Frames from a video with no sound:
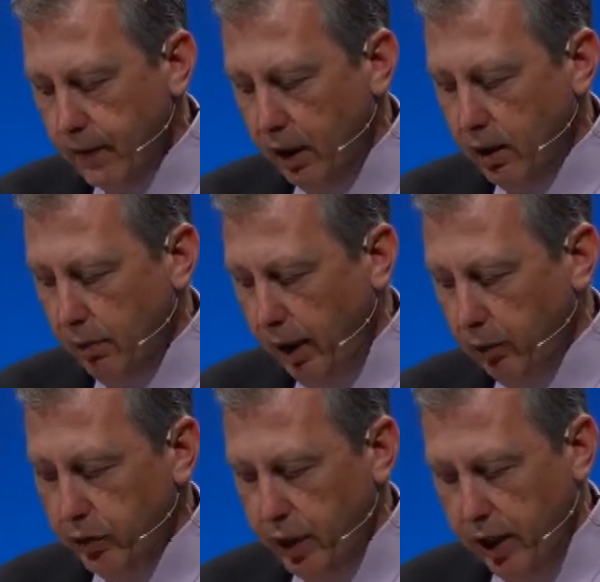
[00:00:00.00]
The Bible
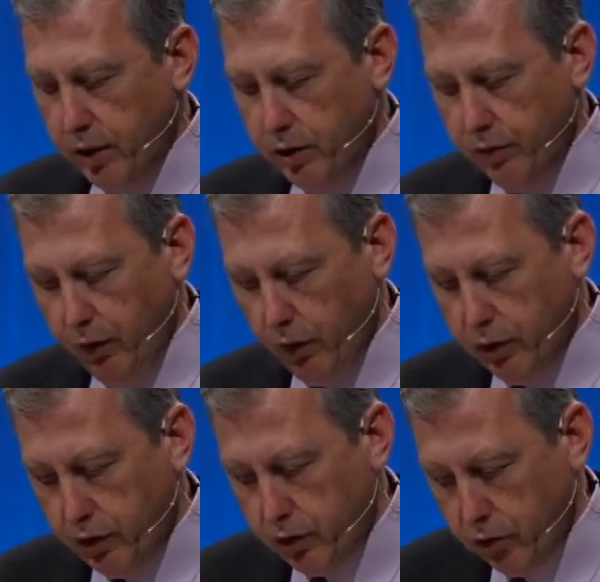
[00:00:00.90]
says,
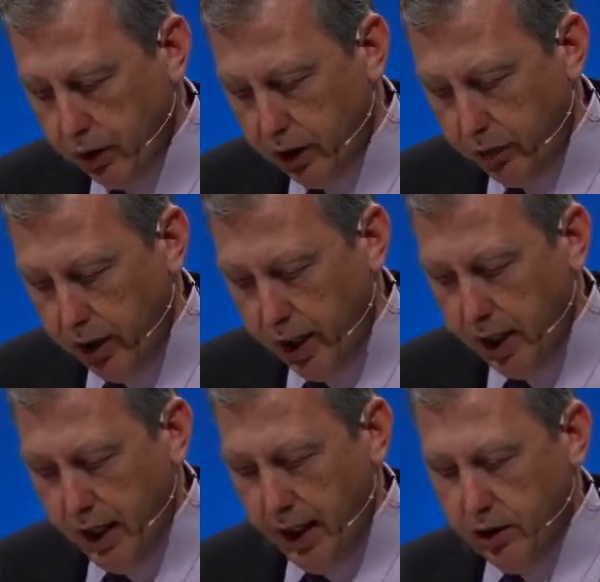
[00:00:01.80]
verse 23,
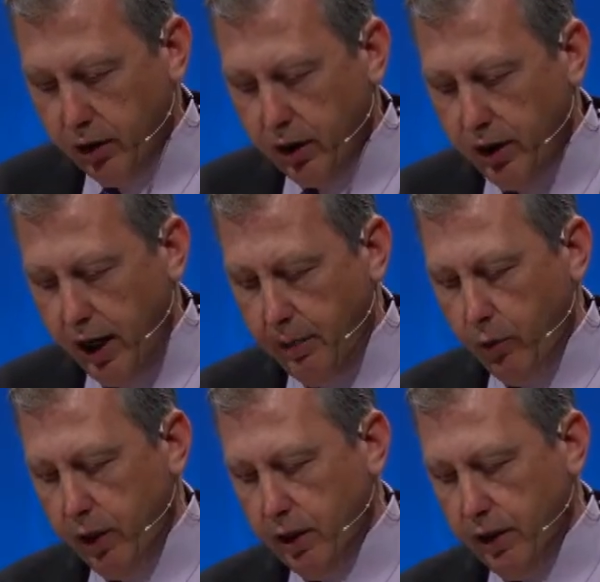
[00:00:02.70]
he took a cup, and
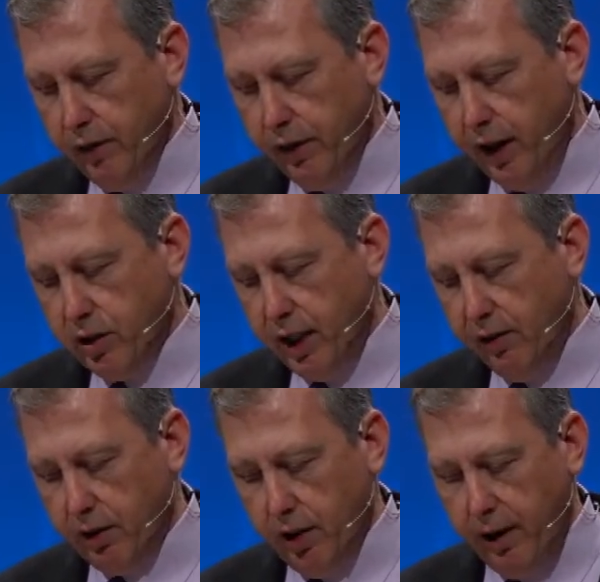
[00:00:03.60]
when he had given thanks, he gave
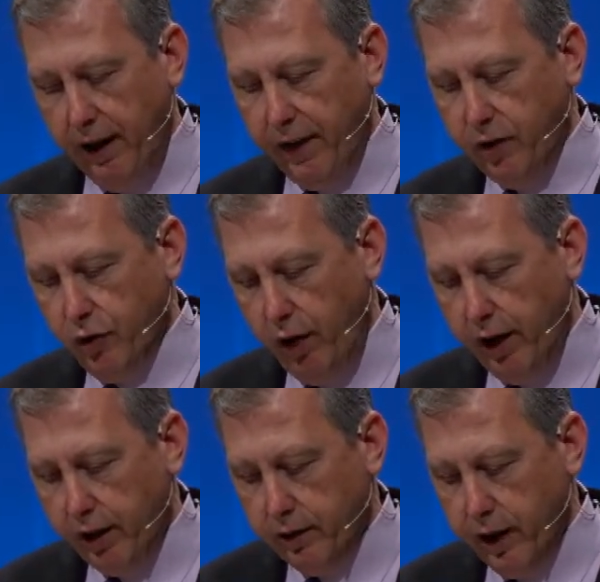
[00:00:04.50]
it to them, and they
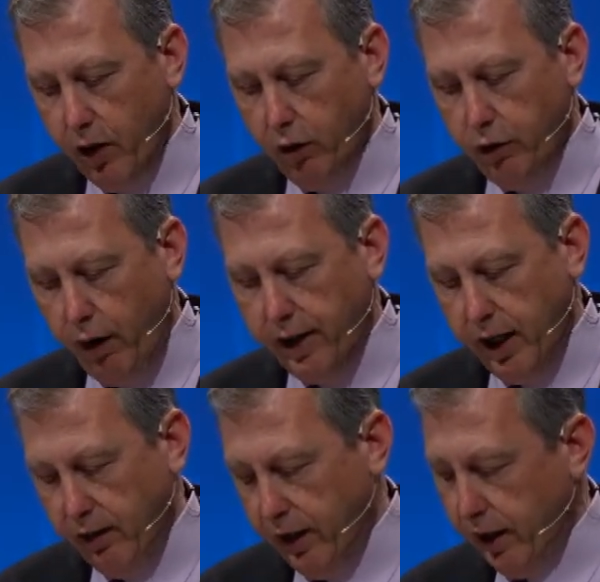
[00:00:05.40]
drank, they all drank
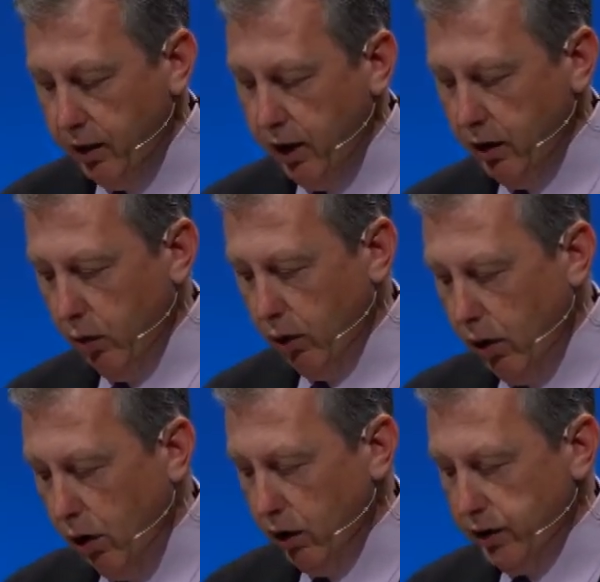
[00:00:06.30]
of it. And the word
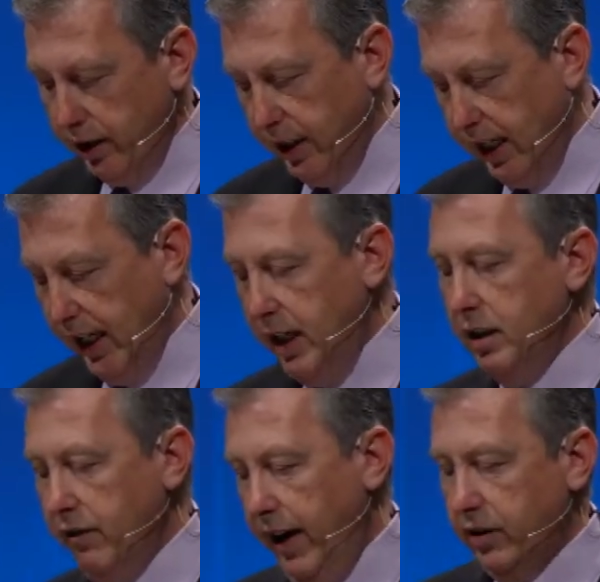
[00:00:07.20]
all is at the end
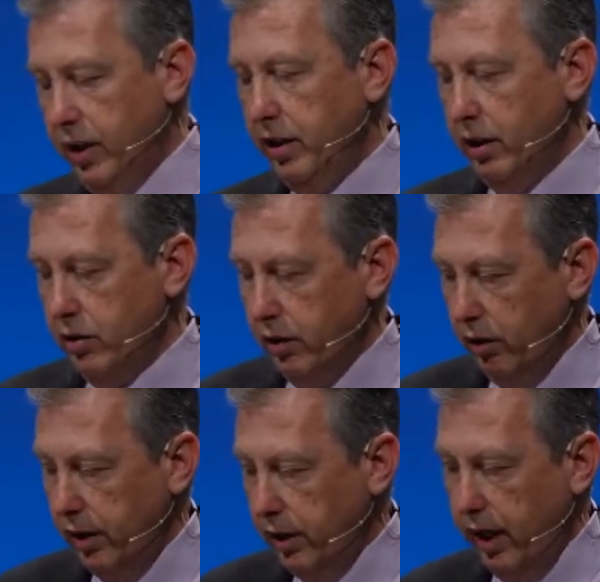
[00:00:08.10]
of that sentence in the
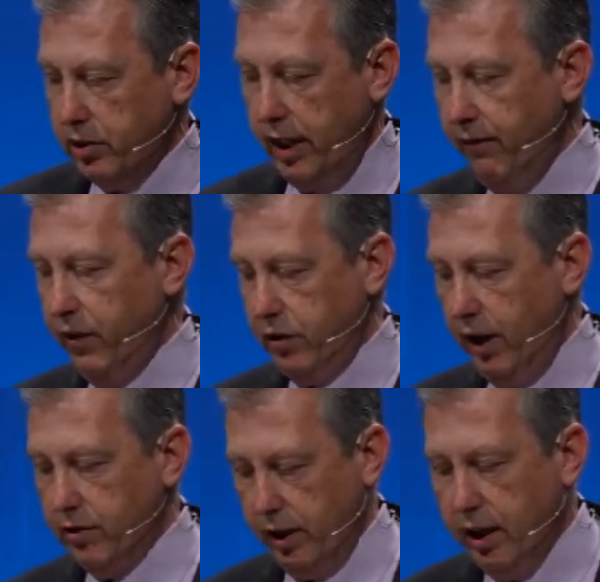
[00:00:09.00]
Greek text,
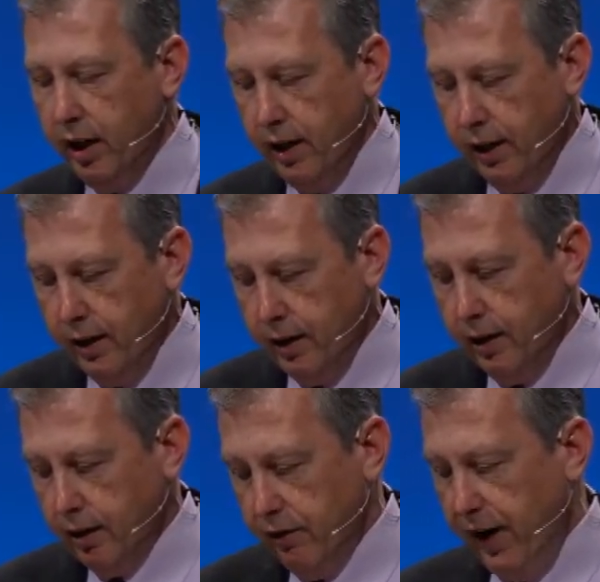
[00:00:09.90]
emphasizing
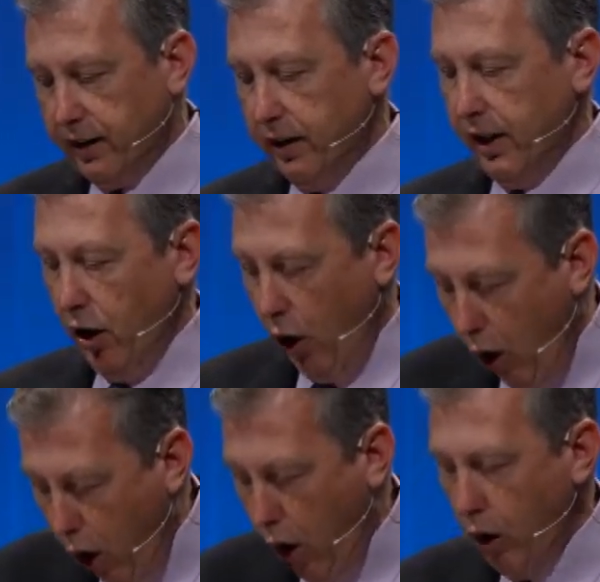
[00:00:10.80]
the fact that they
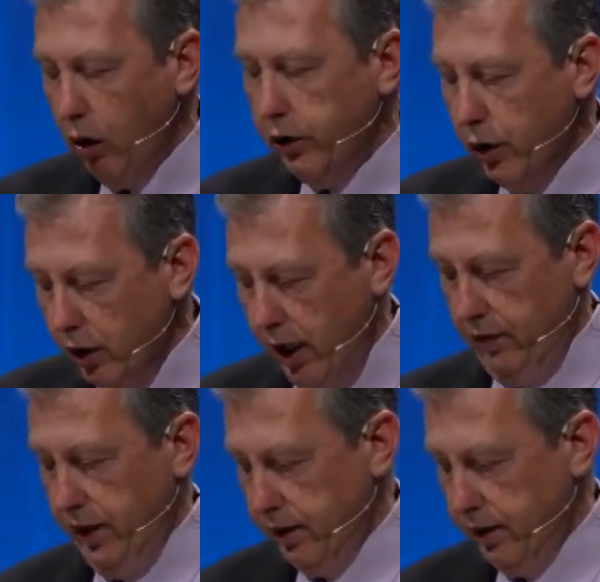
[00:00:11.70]
all took of it.